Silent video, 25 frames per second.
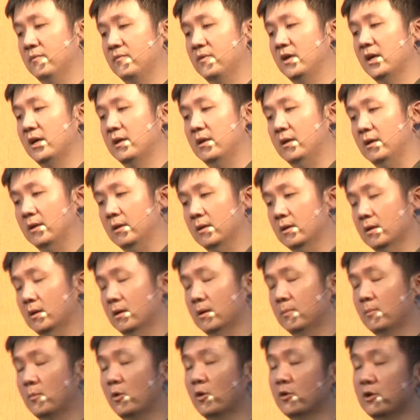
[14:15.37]
getting a
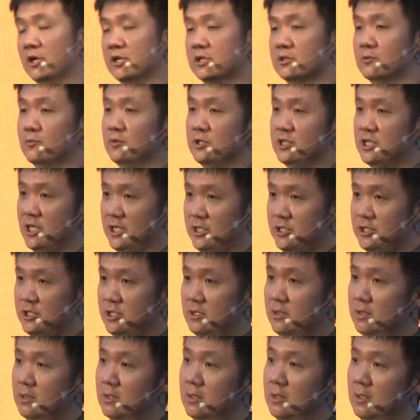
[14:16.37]
mortgage rejection